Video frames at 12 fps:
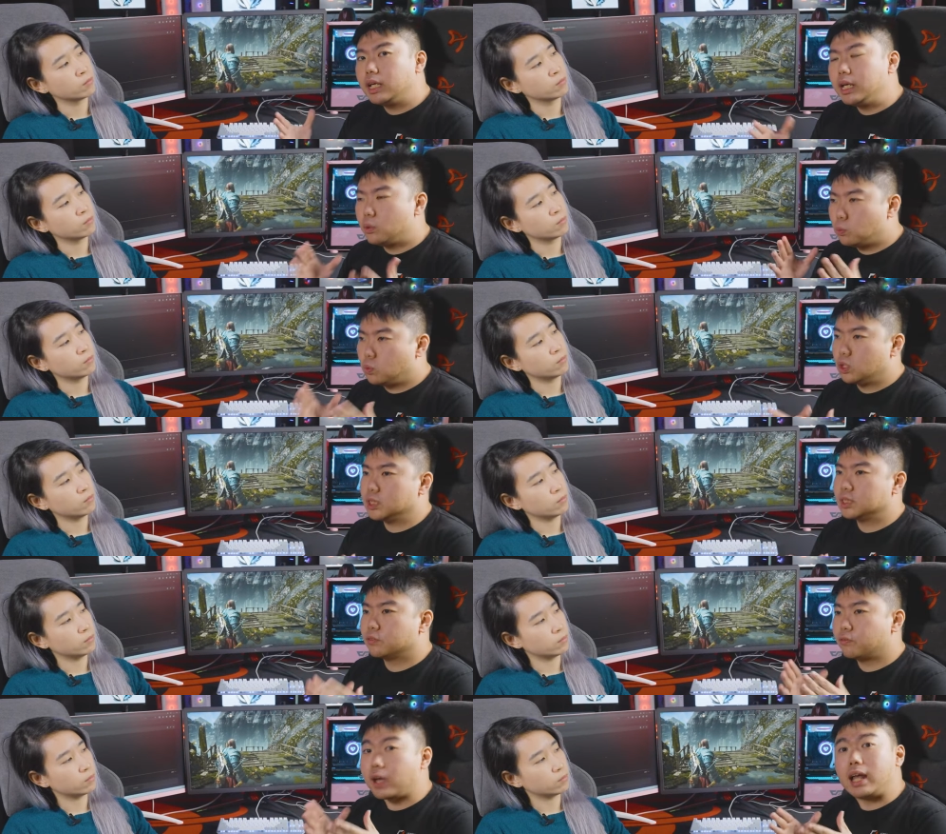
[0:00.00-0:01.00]
Speaker 1: it was
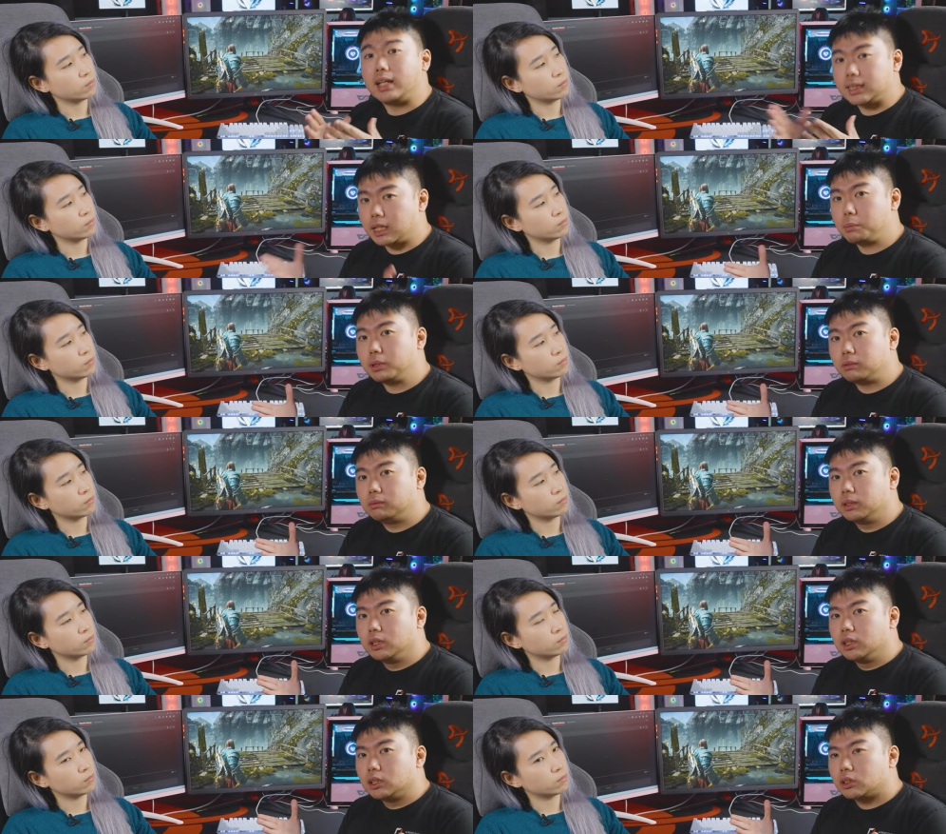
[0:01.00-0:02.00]
fairly stable.
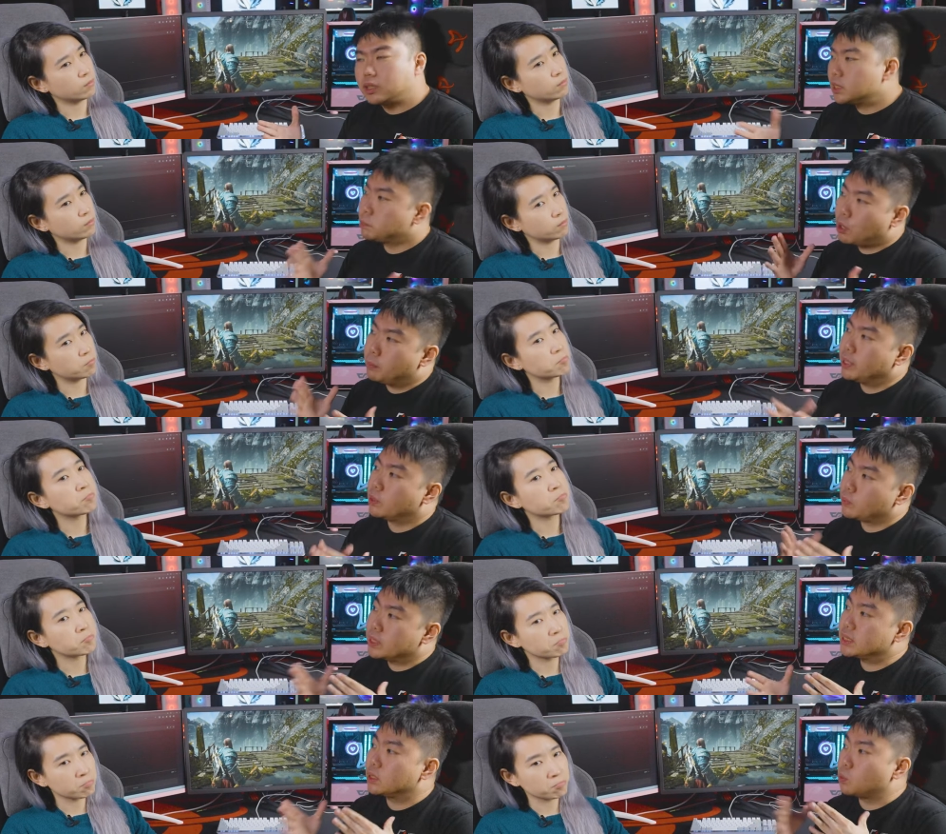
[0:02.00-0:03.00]
So that's probably the
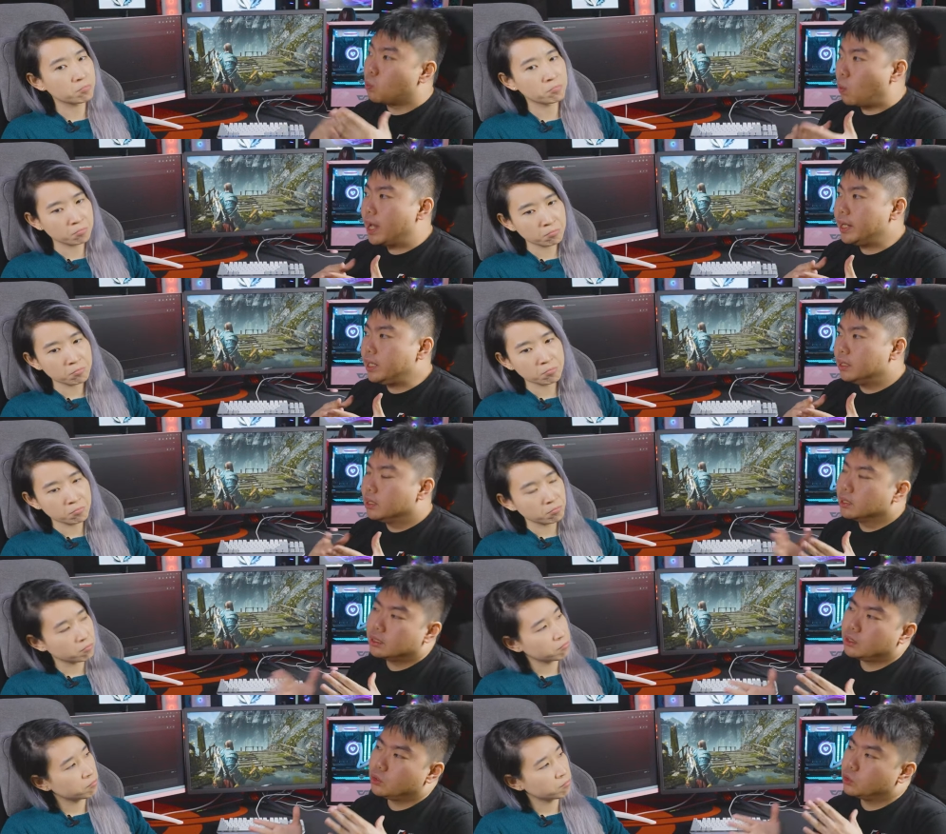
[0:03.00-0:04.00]
reason why
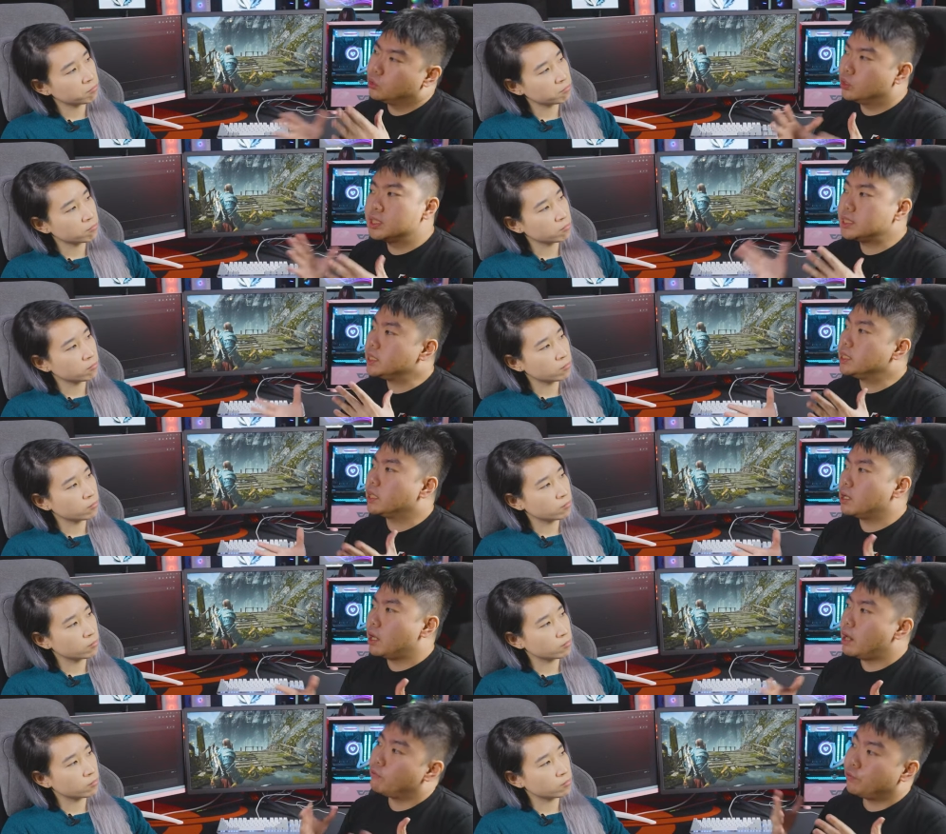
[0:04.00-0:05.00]
you didn't see
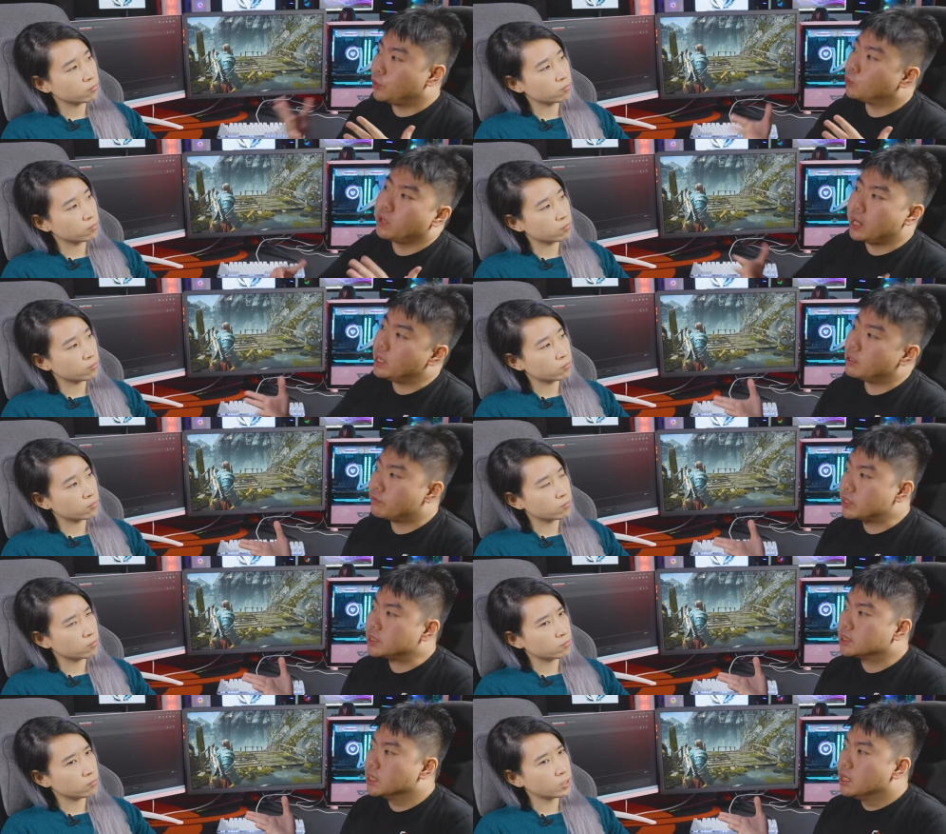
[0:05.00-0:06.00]
and feel any
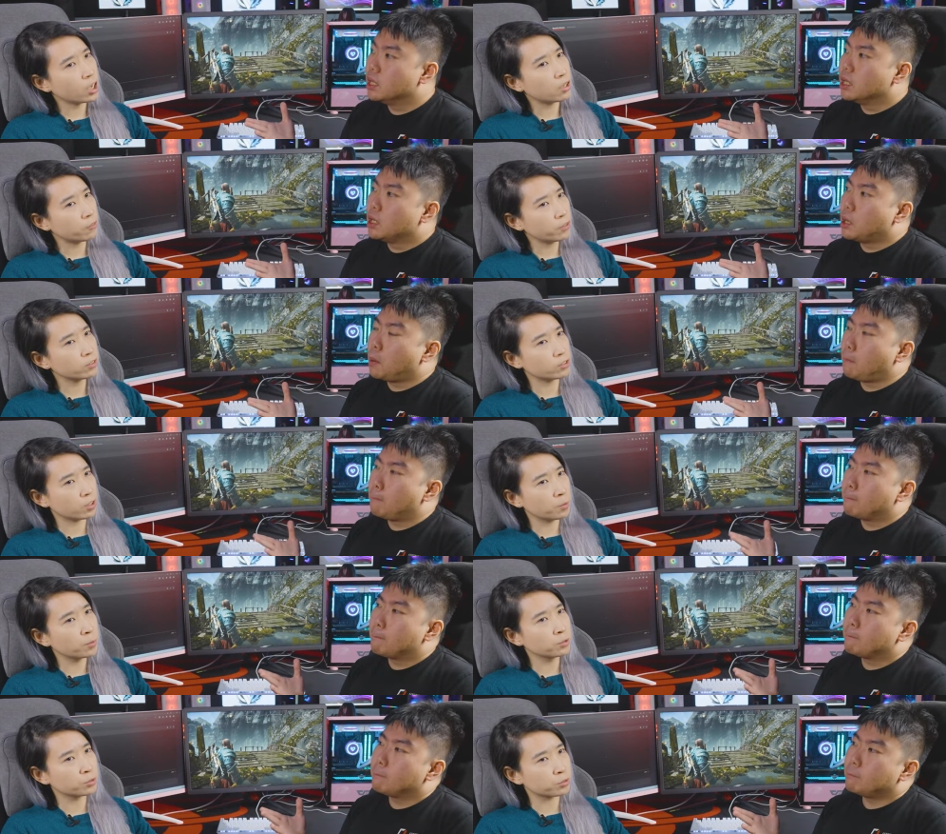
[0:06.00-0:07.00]
difference.
Speaker 2: Yeah, it felt
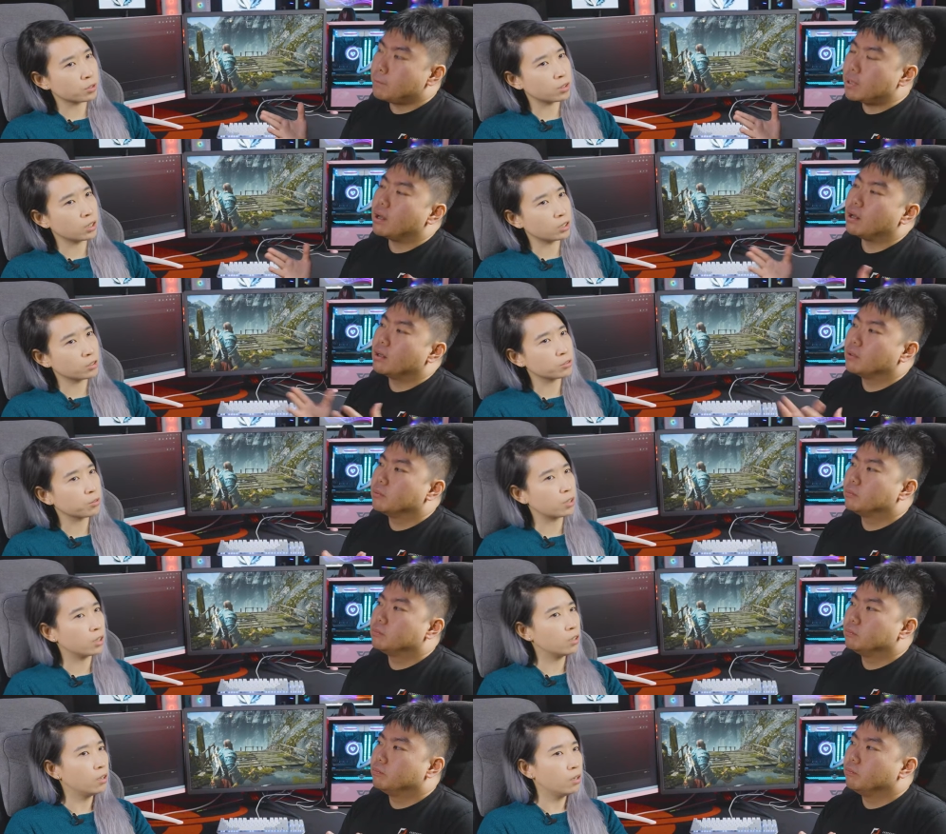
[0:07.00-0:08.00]
stable throughout, yeah, that's
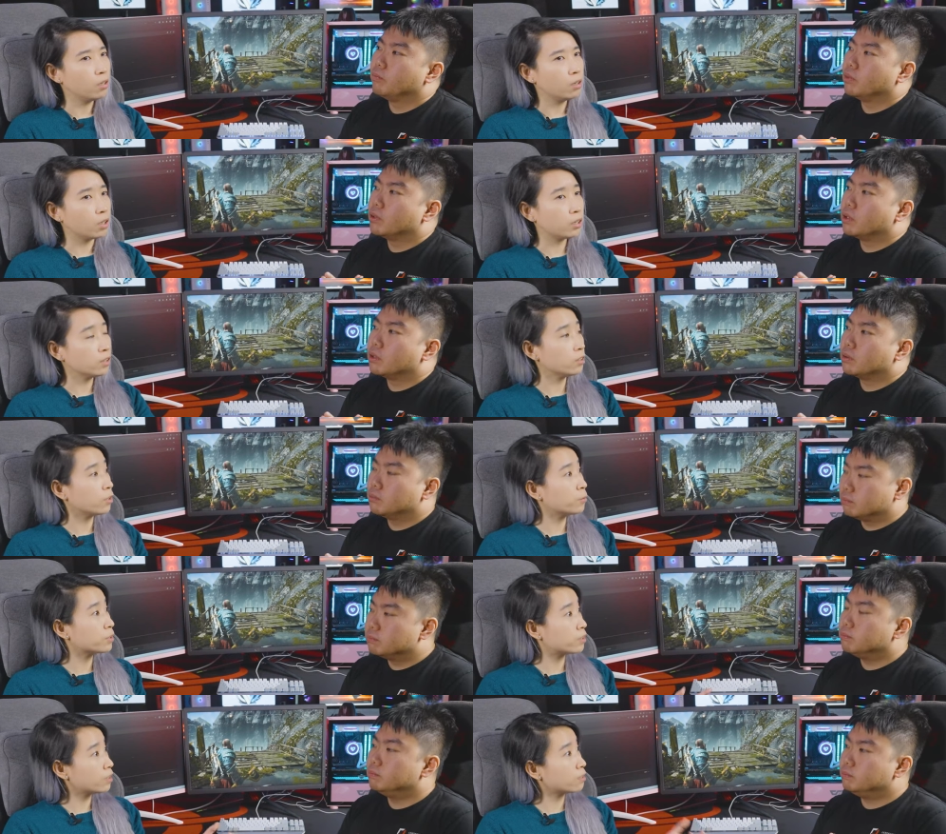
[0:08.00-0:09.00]
why. And then there
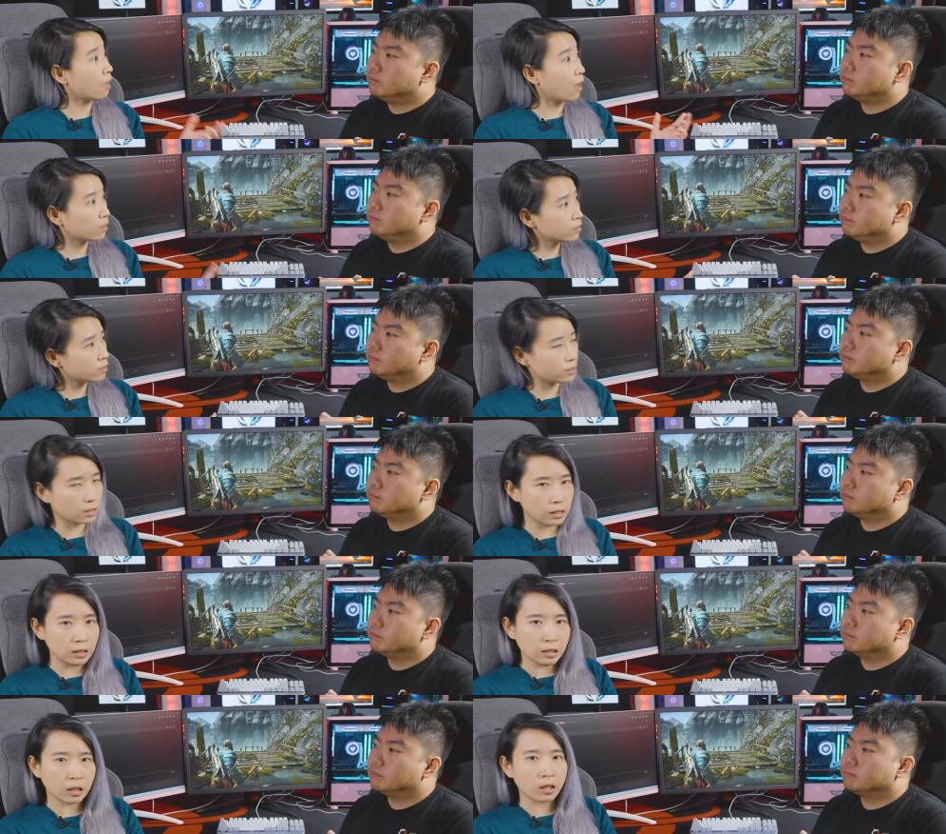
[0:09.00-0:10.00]
was this other
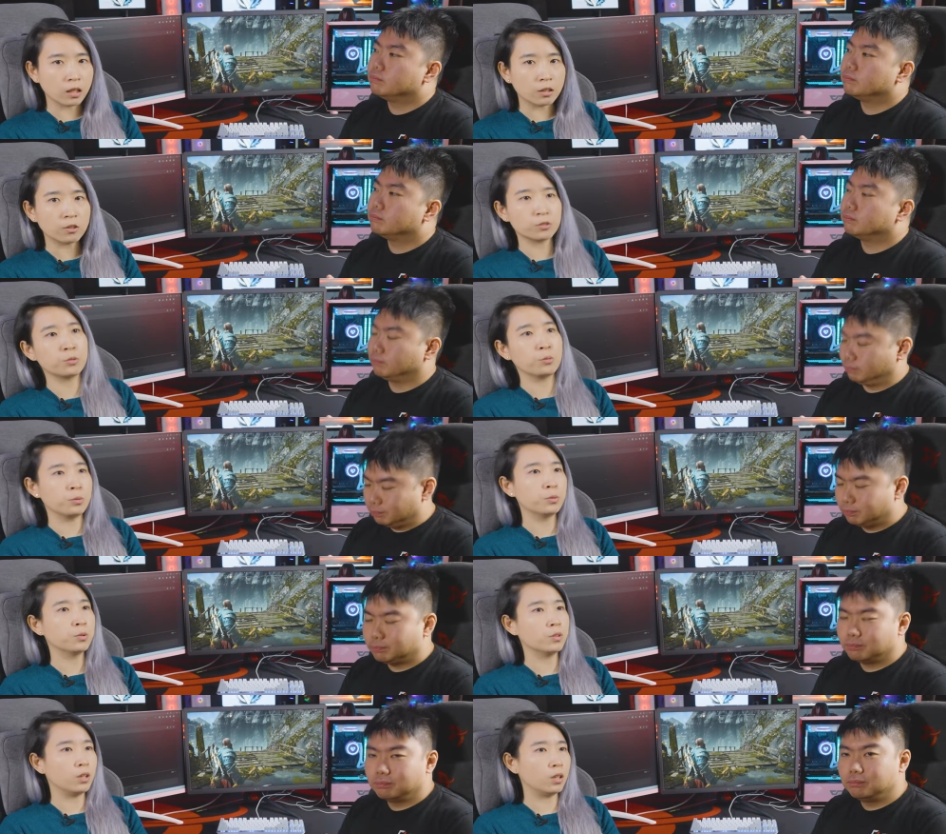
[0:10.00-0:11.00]
scene that I got
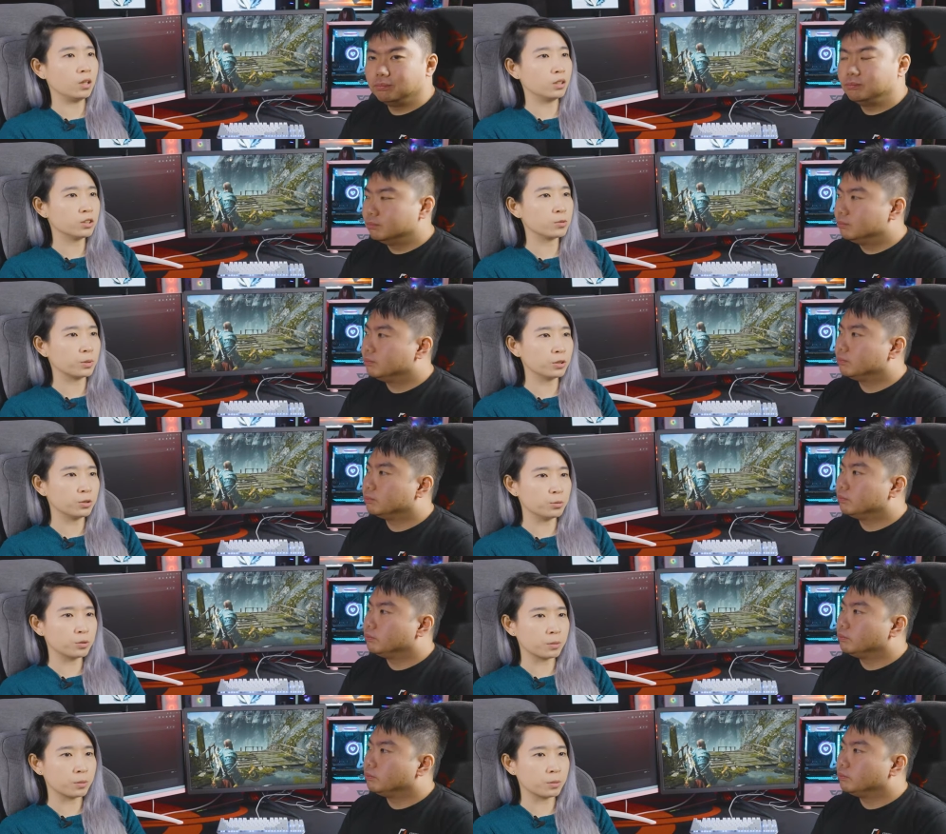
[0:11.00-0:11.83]
to. I just wanted to do